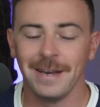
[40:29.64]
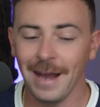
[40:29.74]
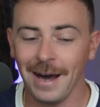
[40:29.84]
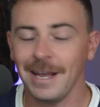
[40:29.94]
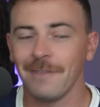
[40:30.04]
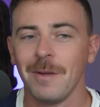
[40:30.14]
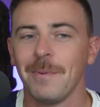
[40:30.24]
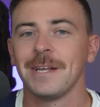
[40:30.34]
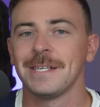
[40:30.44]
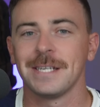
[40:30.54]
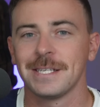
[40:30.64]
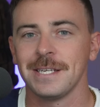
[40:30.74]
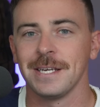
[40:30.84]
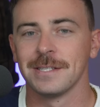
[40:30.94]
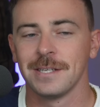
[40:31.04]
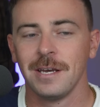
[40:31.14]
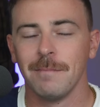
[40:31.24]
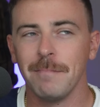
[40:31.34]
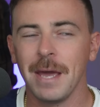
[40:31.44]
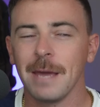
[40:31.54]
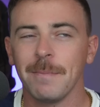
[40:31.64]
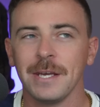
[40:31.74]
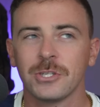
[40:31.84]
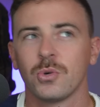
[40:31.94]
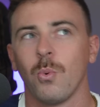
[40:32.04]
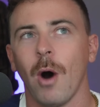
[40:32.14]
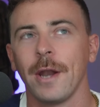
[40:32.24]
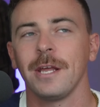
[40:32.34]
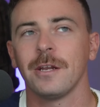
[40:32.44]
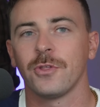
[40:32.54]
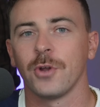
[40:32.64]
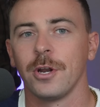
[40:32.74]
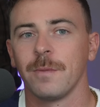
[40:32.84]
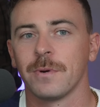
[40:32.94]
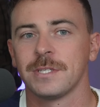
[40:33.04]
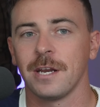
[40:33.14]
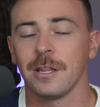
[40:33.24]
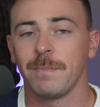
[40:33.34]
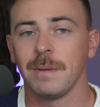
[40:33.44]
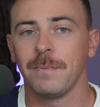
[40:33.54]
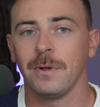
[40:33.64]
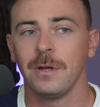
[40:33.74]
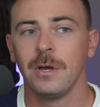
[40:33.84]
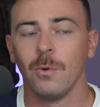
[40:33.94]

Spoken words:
Not everybody succeeds. Maybe 20 to 30% of the people